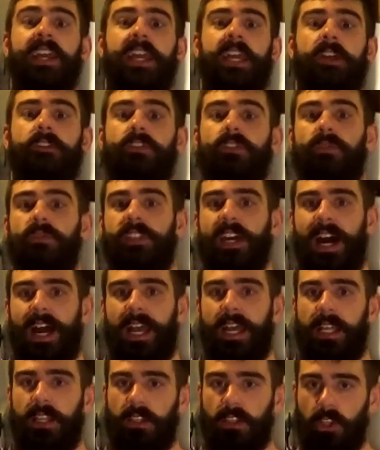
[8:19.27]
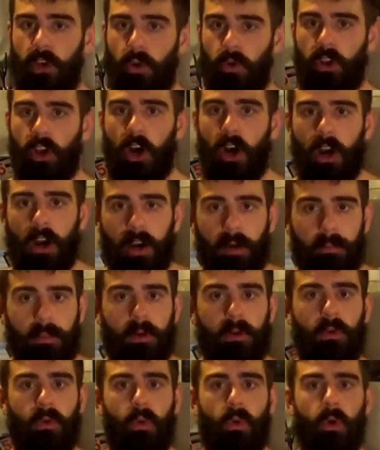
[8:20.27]
If you diet low
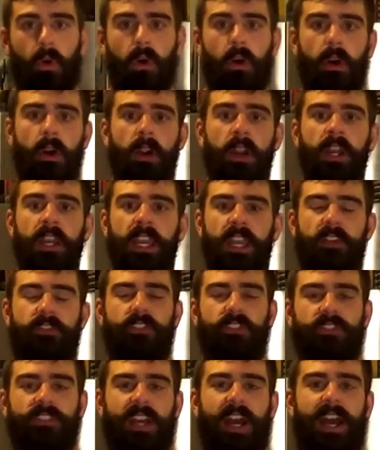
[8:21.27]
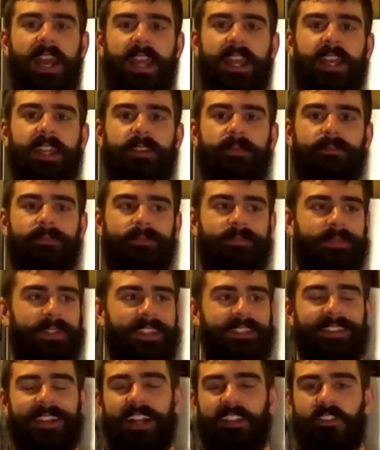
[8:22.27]
carb, or if your diet,
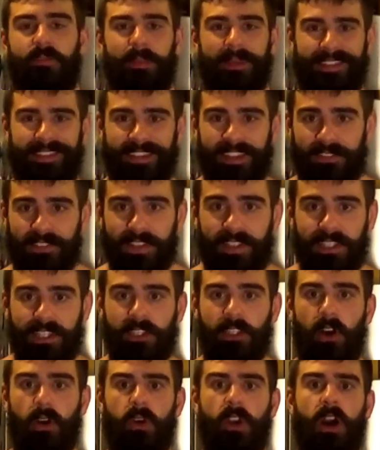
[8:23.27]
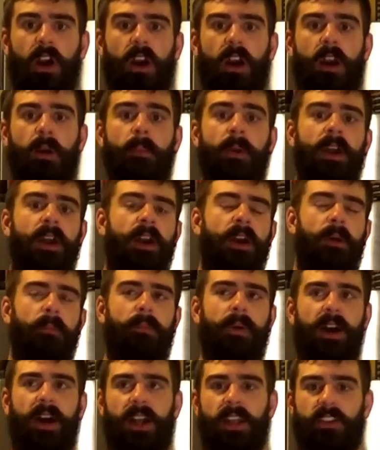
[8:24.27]
it's not specifically low carb,
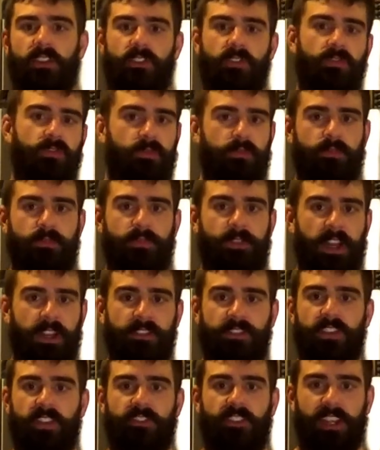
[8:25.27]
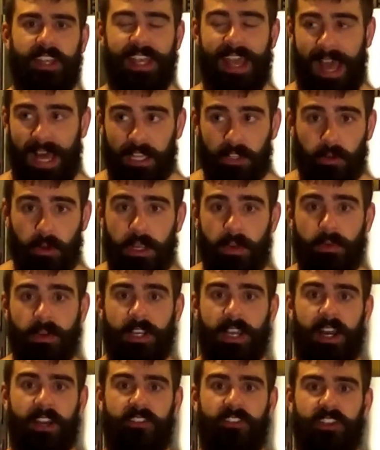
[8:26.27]
but you've done such a calorie
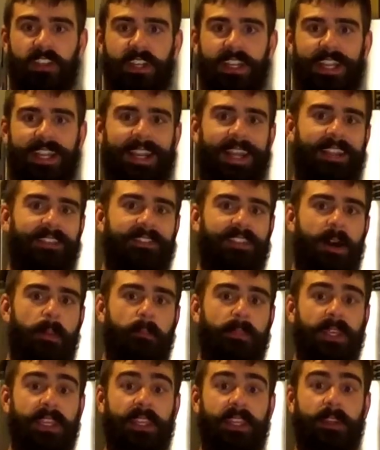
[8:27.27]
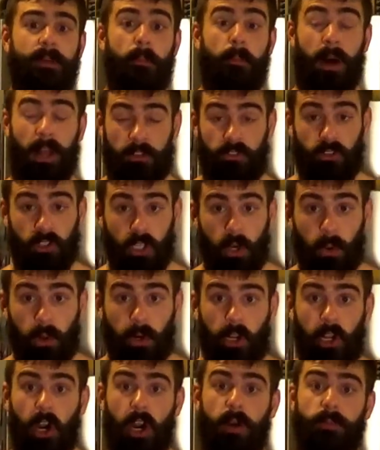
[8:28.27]
reduction, it ends up being much
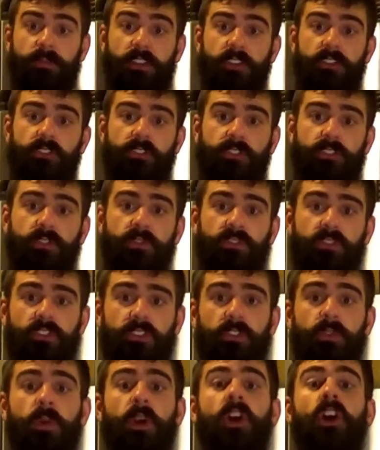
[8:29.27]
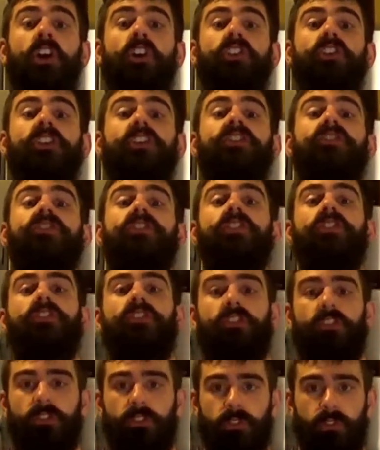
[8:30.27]
lower carb than you're used to, you're going to see a
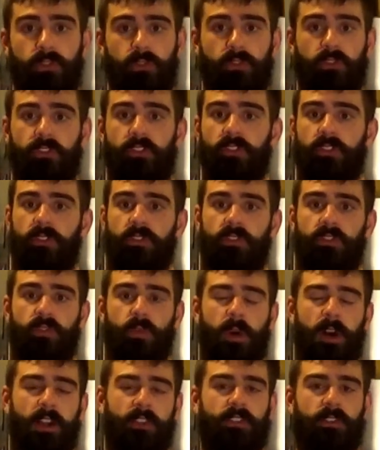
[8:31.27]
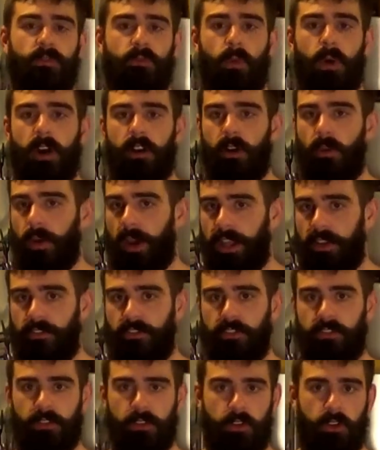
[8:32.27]
huge swash of water weight
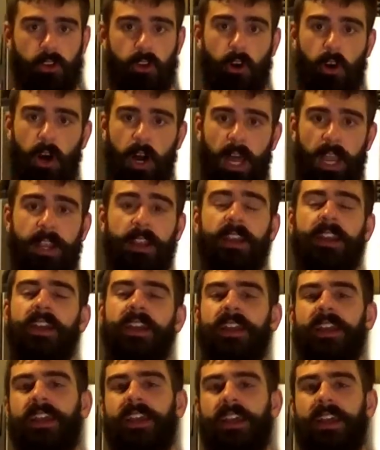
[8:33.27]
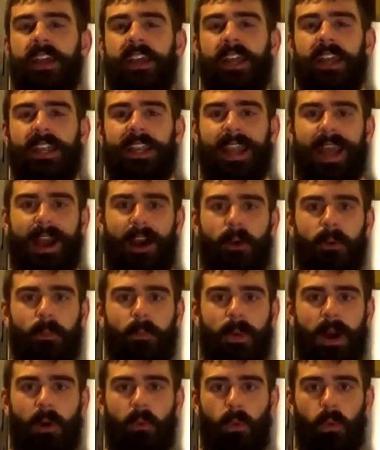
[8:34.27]
just gone.
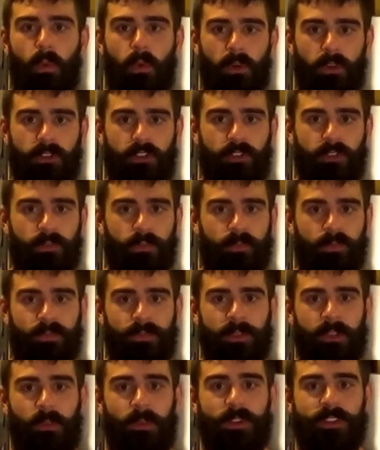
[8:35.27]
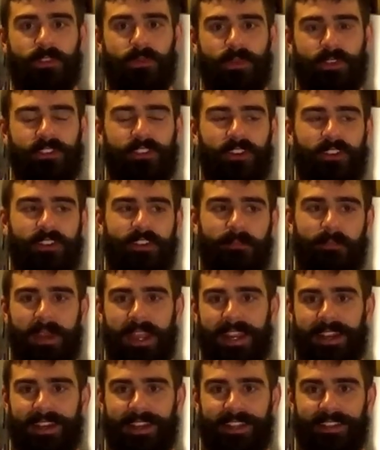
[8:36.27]
Now, I warn you, when you return to
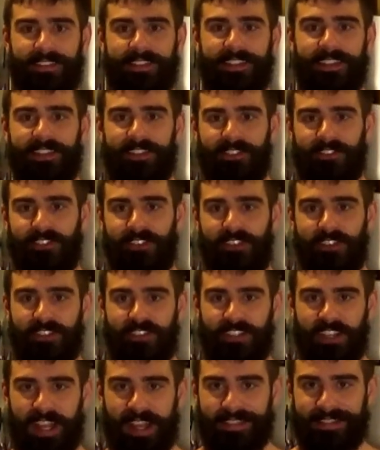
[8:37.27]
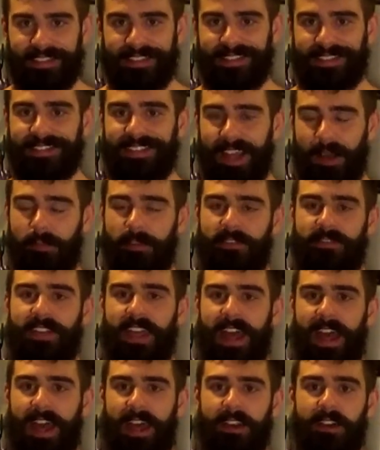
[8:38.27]
maintenance, there's a good chance some of
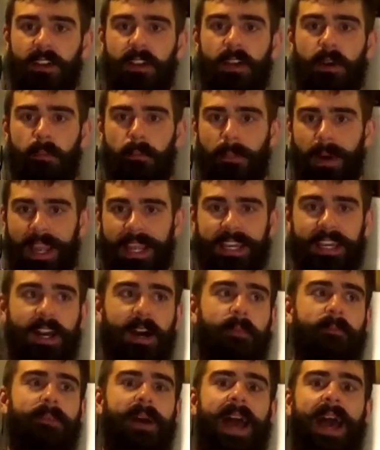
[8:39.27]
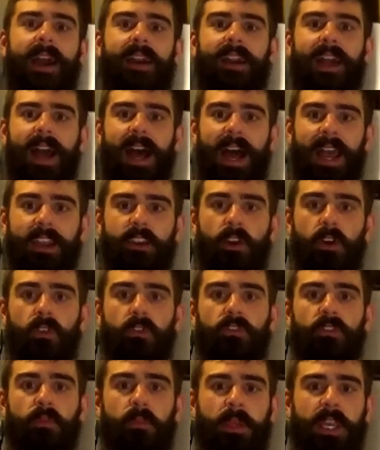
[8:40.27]
that might come back. I know
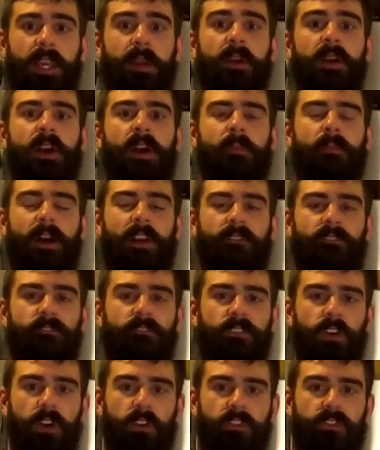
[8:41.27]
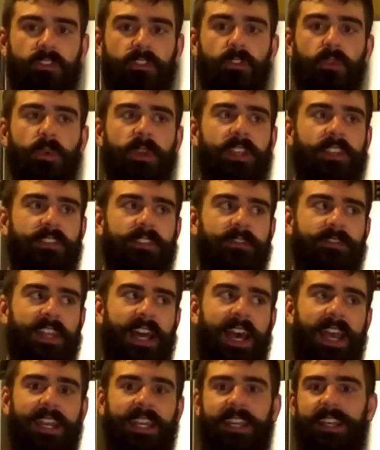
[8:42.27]
for me, my first 2 weeks of
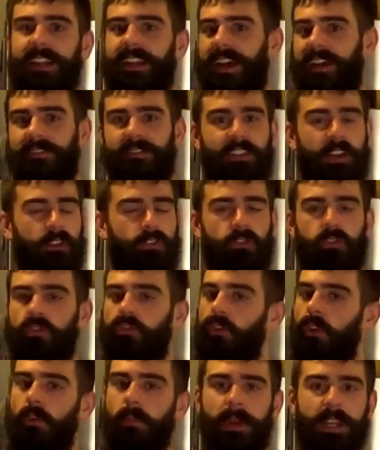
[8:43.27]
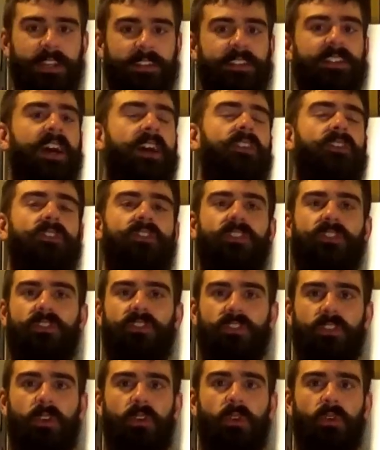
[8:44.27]
dieting, and I've done so many cycles, it's
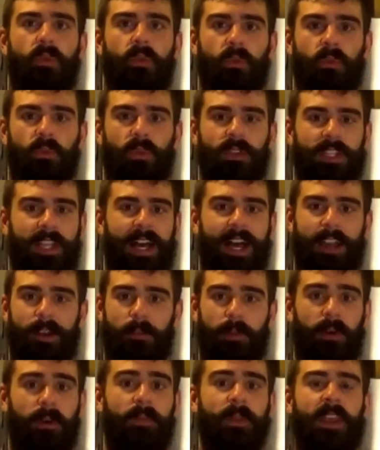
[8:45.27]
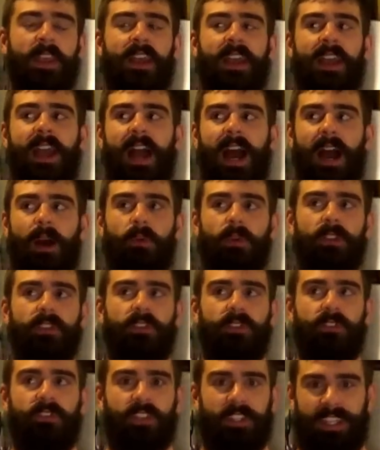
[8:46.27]
so reliable, I will
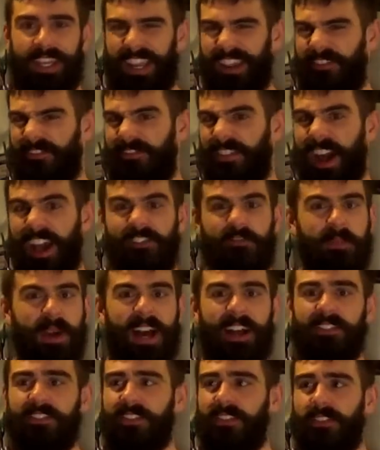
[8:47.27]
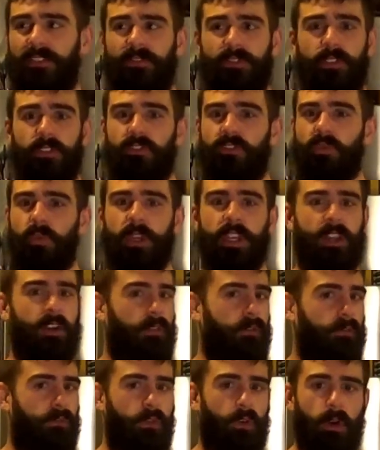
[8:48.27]
lose like 5 pounds in the first week,
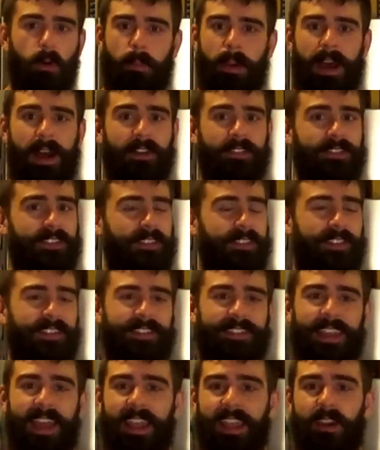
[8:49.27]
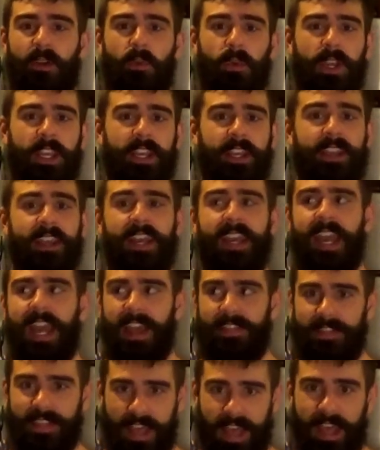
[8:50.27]
4 pounds in the second week,
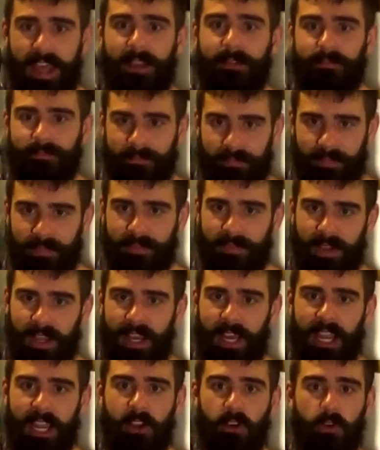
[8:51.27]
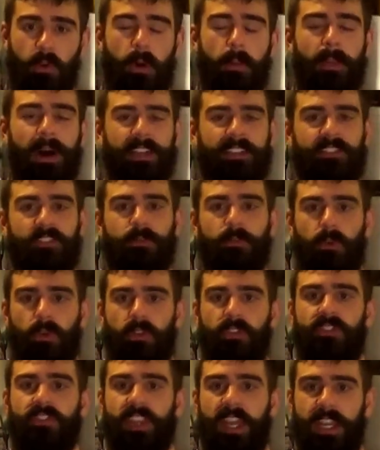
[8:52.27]
and then I go to a much
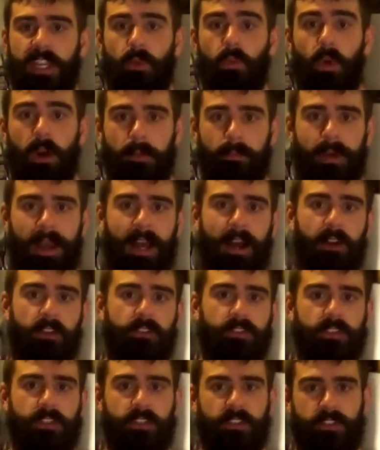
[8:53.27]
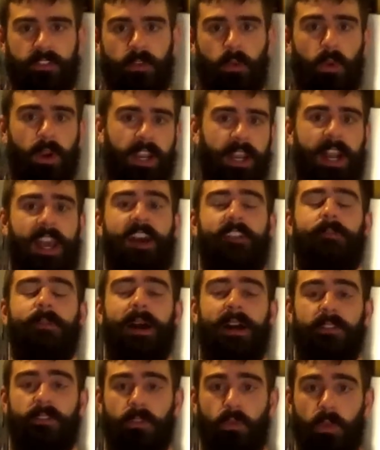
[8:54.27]
more steady 1 pound to 1.5
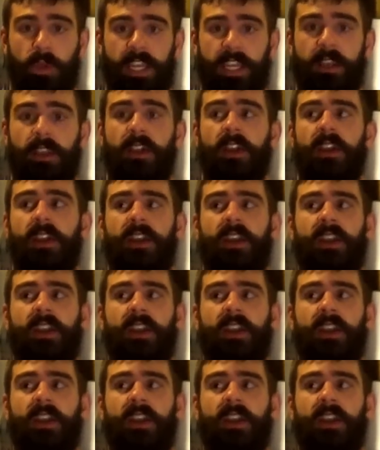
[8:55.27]
pounds a week.